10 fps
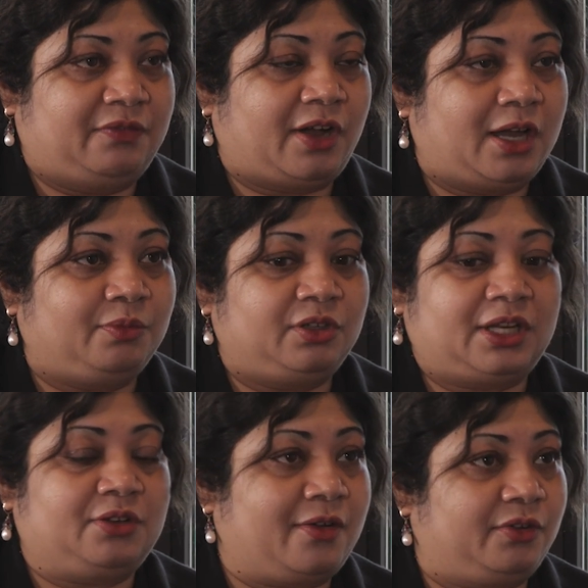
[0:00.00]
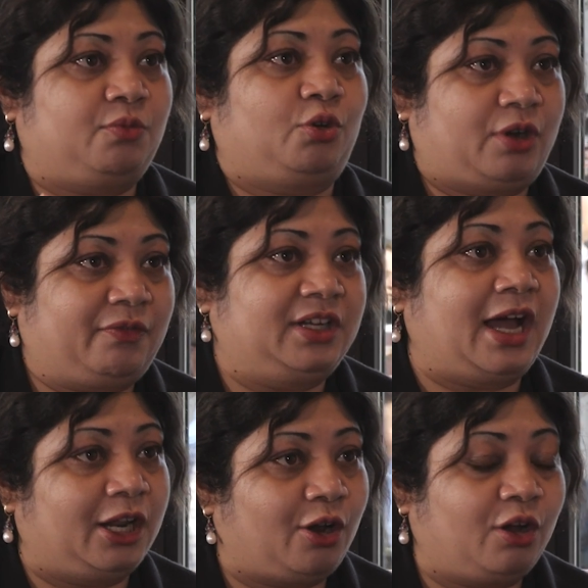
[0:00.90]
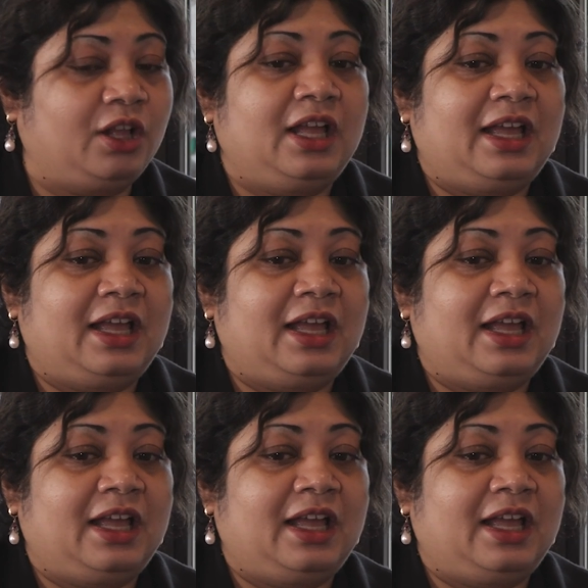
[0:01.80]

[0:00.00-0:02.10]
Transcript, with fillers: environment and you have a, want to have a dialogue,